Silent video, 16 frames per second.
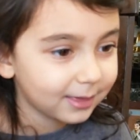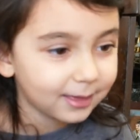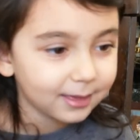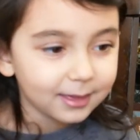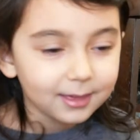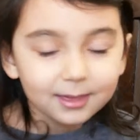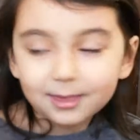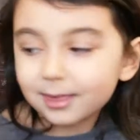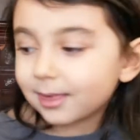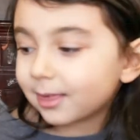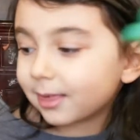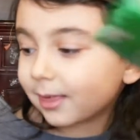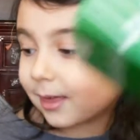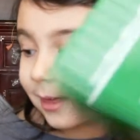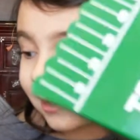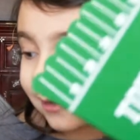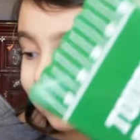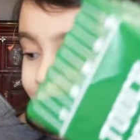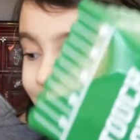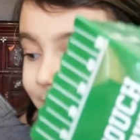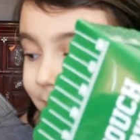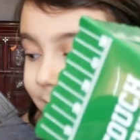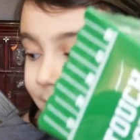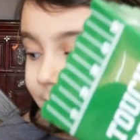Okay, I think you're counting slow.
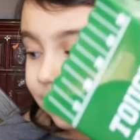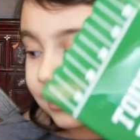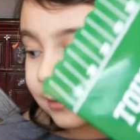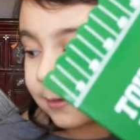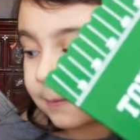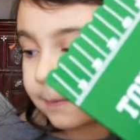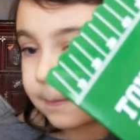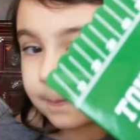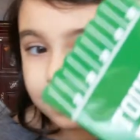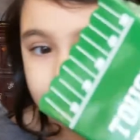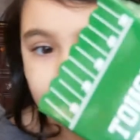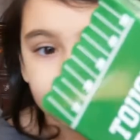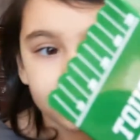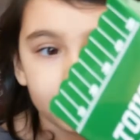That was 10 seconds.